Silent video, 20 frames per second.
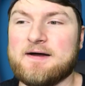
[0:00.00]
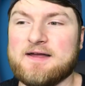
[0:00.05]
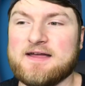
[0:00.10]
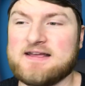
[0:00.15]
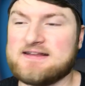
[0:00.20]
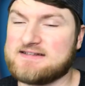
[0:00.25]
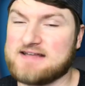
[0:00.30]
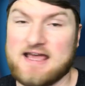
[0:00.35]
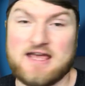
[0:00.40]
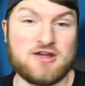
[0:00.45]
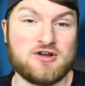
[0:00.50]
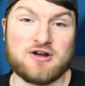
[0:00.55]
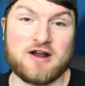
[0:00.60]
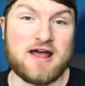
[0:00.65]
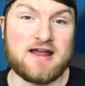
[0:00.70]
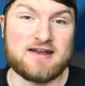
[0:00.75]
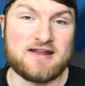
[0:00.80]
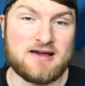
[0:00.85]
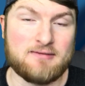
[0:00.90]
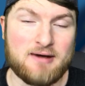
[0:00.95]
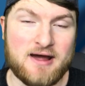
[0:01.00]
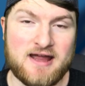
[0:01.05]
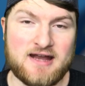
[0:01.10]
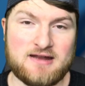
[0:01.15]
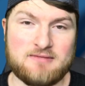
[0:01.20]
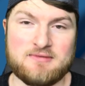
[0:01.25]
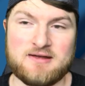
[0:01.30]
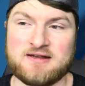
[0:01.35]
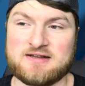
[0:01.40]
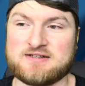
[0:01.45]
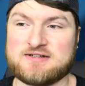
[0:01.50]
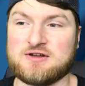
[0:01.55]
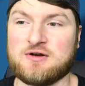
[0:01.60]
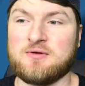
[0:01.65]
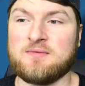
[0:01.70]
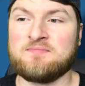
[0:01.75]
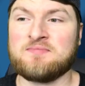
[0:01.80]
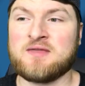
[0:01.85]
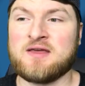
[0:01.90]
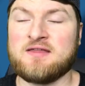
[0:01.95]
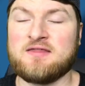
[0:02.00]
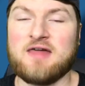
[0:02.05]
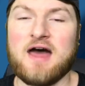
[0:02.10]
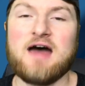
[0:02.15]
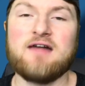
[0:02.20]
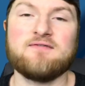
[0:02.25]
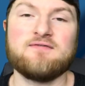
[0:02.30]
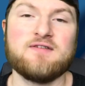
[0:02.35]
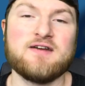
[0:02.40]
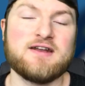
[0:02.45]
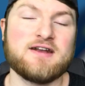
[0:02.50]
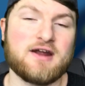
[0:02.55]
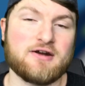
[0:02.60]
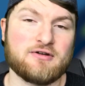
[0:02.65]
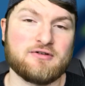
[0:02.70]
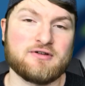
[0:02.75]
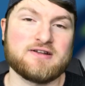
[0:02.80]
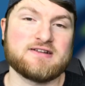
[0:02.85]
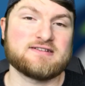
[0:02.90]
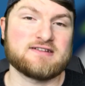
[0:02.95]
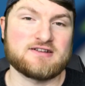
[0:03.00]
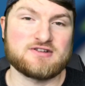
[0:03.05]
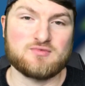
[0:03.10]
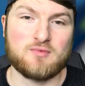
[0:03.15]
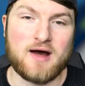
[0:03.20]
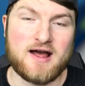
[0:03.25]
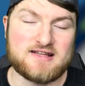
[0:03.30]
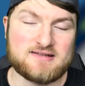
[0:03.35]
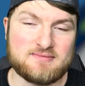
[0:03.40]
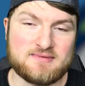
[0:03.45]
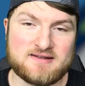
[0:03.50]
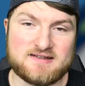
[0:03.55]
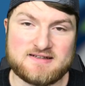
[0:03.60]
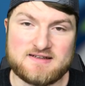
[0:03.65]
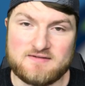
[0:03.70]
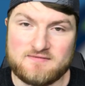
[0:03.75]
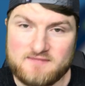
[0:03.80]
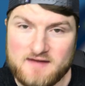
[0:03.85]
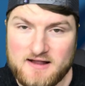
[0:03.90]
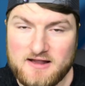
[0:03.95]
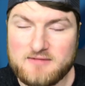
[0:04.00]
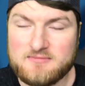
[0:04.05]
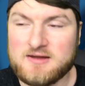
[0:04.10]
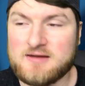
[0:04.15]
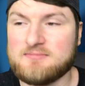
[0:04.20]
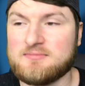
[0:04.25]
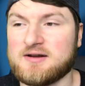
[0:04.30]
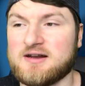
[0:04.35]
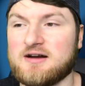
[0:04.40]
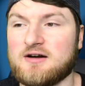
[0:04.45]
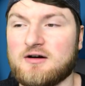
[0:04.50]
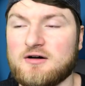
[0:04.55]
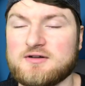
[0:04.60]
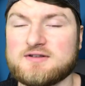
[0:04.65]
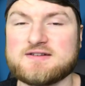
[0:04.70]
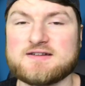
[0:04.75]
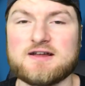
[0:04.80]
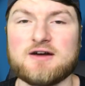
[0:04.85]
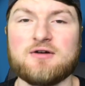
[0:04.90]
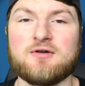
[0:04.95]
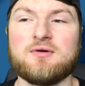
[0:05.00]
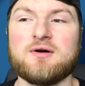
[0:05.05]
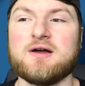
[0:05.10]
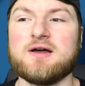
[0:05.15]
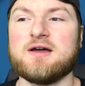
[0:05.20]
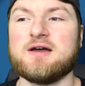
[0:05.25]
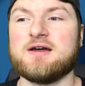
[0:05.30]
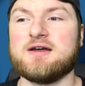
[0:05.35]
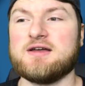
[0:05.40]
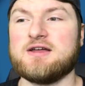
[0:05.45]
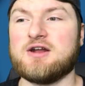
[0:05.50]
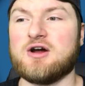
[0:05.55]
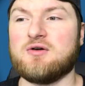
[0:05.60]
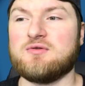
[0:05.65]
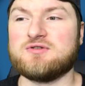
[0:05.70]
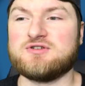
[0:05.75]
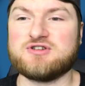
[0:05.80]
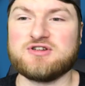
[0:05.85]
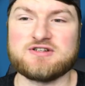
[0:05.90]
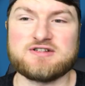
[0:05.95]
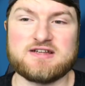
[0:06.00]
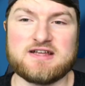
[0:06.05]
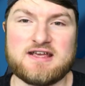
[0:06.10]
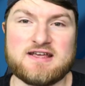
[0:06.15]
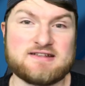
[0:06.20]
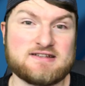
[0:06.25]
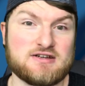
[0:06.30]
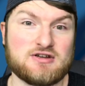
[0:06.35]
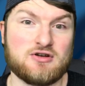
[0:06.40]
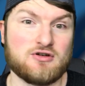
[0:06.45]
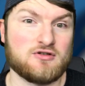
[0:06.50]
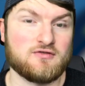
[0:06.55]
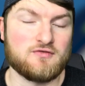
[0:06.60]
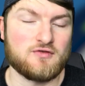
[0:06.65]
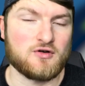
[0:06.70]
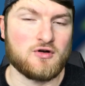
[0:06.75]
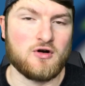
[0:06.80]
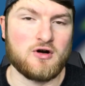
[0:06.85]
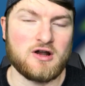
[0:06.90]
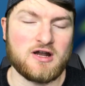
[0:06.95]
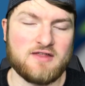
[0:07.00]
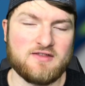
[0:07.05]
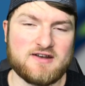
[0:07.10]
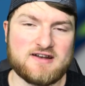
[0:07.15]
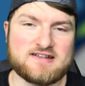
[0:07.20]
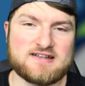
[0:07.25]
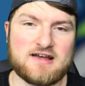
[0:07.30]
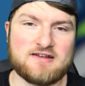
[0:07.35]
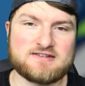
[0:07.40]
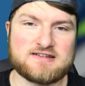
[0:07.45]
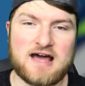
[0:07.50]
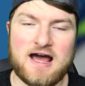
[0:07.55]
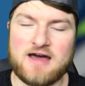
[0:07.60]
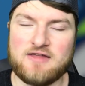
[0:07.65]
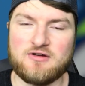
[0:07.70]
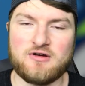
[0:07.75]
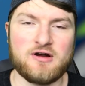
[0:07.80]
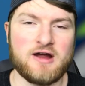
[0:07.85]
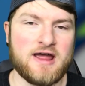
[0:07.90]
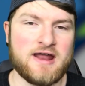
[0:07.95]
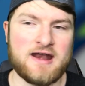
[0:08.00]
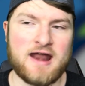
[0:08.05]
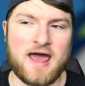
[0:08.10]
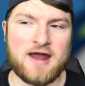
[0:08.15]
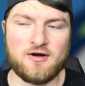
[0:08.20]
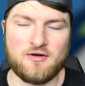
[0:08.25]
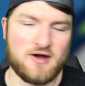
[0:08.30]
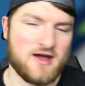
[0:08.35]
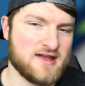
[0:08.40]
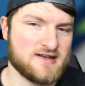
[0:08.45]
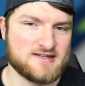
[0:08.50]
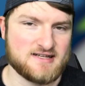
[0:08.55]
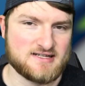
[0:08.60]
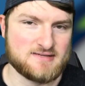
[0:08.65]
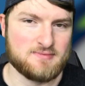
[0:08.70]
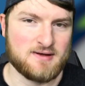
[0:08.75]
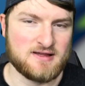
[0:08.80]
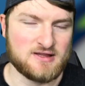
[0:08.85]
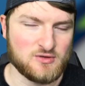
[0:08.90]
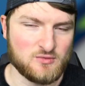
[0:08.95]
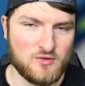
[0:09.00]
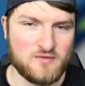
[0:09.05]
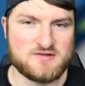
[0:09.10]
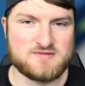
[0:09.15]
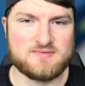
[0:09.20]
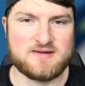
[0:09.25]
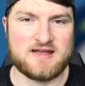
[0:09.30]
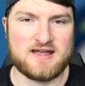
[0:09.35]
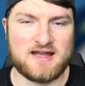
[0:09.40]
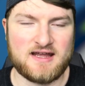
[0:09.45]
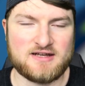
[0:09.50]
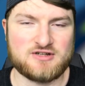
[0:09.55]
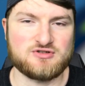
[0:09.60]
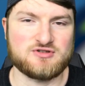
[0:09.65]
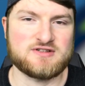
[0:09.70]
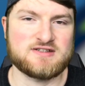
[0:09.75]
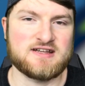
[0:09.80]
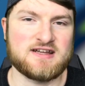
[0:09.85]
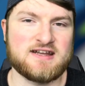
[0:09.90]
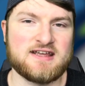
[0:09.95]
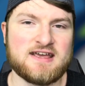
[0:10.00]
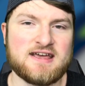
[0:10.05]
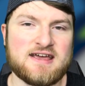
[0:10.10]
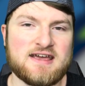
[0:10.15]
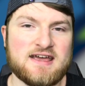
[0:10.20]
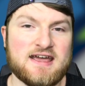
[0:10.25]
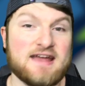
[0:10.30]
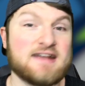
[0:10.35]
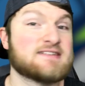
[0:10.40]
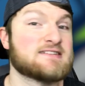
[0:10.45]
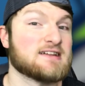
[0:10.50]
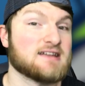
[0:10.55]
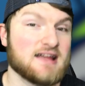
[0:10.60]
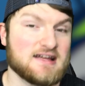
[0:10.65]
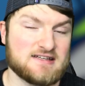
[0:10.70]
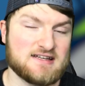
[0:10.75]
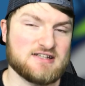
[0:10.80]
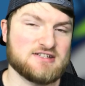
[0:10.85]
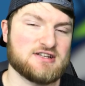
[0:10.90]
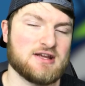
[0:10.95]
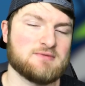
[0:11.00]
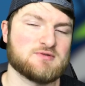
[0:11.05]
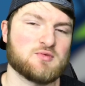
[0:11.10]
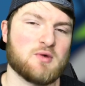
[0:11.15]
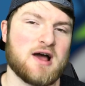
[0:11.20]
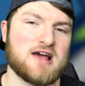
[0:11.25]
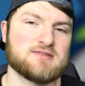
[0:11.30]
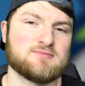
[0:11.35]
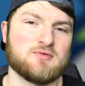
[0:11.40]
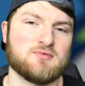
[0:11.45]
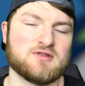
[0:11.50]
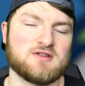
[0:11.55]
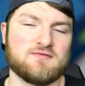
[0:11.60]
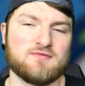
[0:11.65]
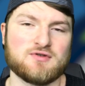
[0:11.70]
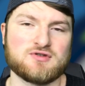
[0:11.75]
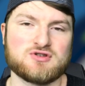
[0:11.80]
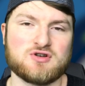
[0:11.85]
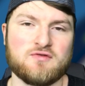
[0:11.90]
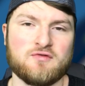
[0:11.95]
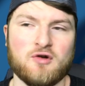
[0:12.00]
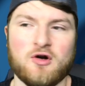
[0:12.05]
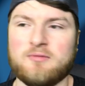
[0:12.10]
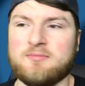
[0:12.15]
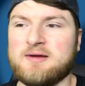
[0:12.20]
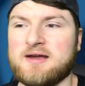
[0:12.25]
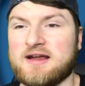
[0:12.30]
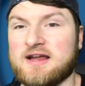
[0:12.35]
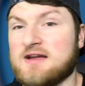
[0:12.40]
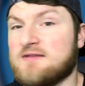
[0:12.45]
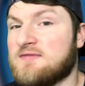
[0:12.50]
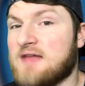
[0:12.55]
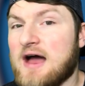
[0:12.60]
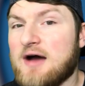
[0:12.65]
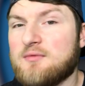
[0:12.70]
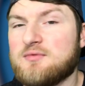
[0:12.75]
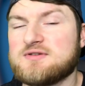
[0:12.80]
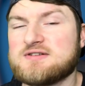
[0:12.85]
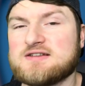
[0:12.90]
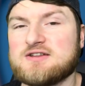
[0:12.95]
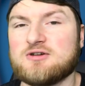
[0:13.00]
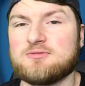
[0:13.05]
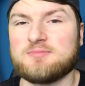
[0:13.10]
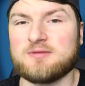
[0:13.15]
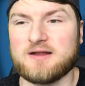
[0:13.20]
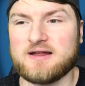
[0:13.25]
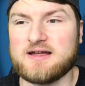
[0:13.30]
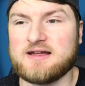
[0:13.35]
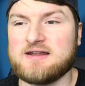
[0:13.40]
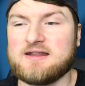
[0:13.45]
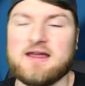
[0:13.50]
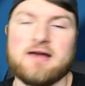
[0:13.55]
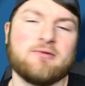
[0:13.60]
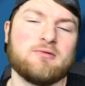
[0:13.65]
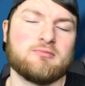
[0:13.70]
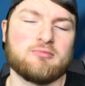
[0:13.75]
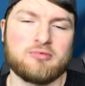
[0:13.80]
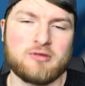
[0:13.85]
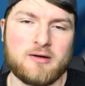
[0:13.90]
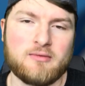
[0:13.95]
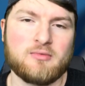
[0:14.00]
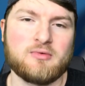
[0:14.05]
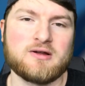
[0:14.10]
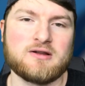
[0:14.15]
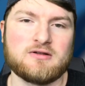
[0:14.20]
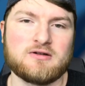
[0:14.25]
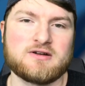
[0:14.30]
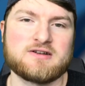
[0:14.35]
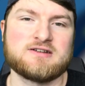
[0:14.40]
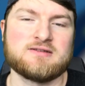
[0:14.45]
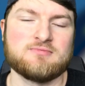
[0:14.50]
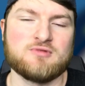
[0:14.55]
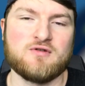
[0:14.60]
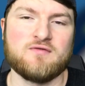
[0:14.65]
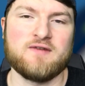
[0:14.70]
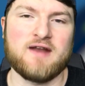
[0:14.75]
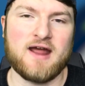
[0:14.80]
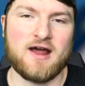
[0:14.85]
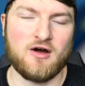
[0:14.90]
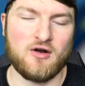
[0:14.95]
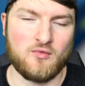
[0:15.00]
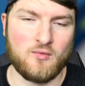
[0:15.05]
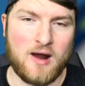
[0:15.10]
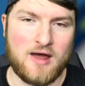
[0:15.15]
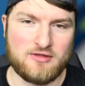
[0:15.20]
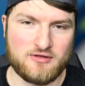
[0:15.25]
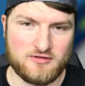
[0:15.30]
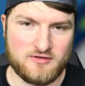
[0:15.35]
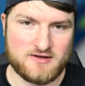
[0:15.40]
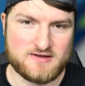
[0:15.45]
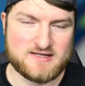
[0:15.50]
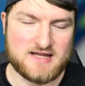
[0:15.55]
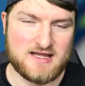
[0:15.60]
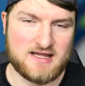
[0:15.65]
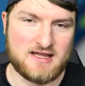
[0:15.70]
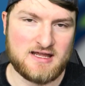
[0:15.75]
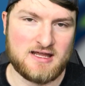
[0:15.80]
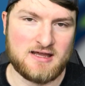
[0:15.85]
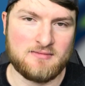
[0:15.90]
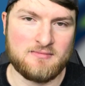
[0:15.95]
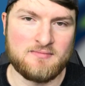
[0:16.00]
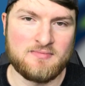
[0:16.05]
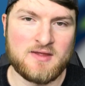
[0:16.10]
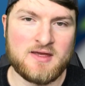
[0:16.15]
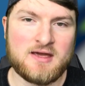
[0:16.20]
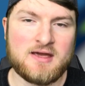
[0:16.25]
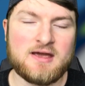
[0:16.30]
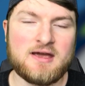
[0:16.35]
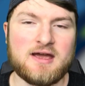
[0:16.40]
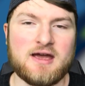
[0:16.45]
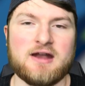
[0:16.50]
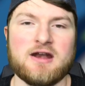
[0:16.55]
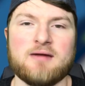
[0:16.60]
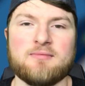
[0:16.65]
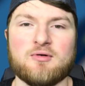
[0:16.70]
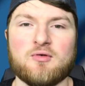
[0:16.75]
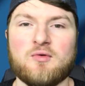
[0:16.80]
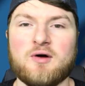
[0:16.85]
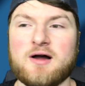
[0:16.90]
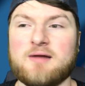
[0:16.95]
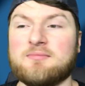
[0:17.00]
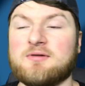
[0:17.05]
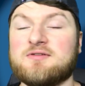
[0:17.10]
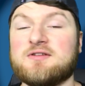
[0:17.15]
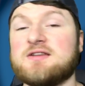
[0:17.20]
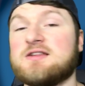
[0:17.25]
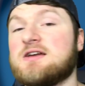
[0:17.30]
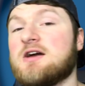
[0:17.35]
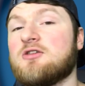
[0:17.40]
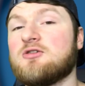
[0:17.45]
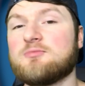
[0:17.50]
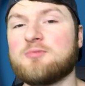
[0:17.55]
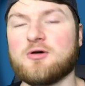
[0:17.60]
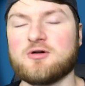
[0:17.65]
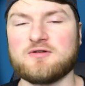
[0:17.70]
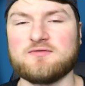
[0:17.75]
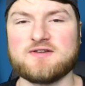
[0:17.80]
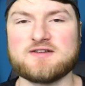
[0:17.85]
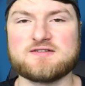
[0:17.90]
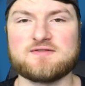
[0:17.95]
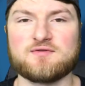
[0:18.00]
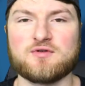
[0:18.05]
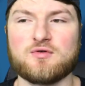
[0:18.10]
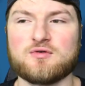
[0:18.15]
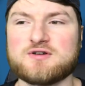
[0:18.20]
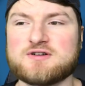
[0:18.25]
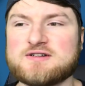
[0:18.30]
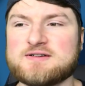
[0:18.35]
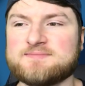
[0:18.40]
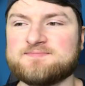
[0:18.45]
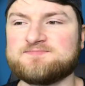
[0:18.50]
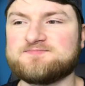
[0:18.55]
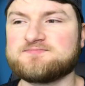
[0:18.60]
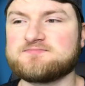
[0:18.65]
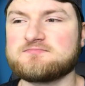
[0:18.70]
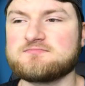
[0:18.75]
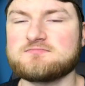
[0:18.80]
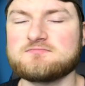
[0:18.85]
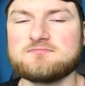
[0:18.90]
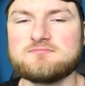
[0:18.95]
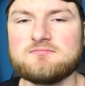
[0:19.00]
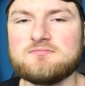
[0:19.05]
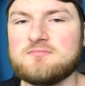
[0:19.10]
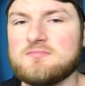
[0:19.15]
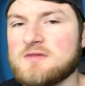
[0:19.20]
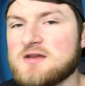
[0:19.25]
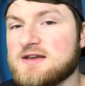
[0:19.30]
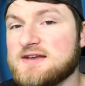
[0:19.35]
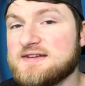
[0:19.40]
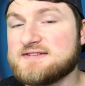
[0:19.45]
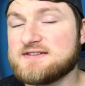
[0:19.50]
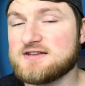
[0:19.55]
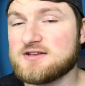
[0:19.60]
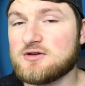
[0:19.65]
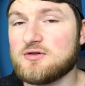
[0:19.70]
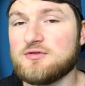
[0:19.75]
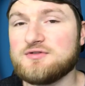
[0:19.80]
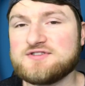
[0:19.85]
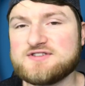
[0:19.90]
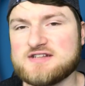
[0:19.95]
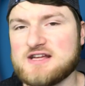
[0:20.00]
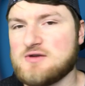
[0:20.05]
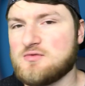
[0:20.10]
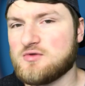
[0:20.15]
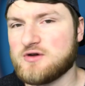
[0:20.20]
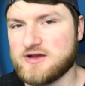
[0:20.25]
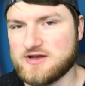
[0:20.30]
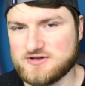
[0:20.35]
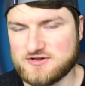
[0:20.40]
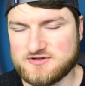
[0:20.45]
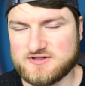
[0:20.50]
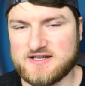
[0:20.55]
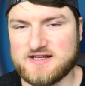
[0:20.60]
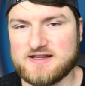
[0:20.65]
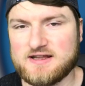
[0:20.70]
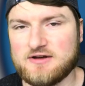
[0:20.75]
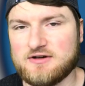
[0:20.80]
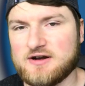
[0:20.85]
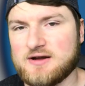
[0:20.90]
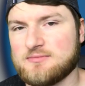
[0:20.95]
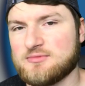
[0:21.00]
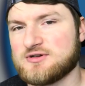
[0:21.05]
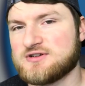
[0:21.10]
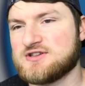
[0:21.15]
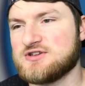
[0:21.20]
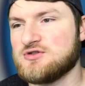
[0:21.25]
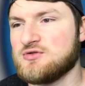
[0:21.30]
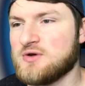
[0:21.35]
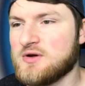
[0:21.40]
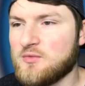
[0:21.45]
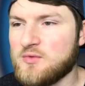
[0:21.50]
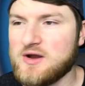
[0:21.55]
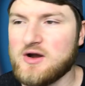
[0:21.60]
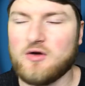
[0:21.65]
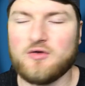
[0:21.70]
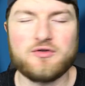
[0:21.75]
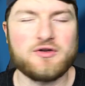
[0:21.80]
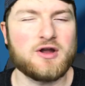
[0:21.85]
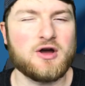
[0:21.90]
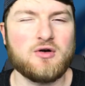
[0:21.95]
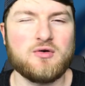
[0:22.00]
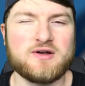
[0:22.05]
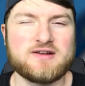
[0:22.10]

is a good idea by any means. So that fit not only stunts Wiseman's development, but it also, you know, just isn't good for Karl Anthony Towns either. And I don't anticipate the Wolves being interested in selecting James Wiseman with the first overall pick. If that was their plan, they would probably look to move down rather than taking him at number one. But then the other part of this, of course, is that the Golden State Warriors are sitting there at number two, and we don't know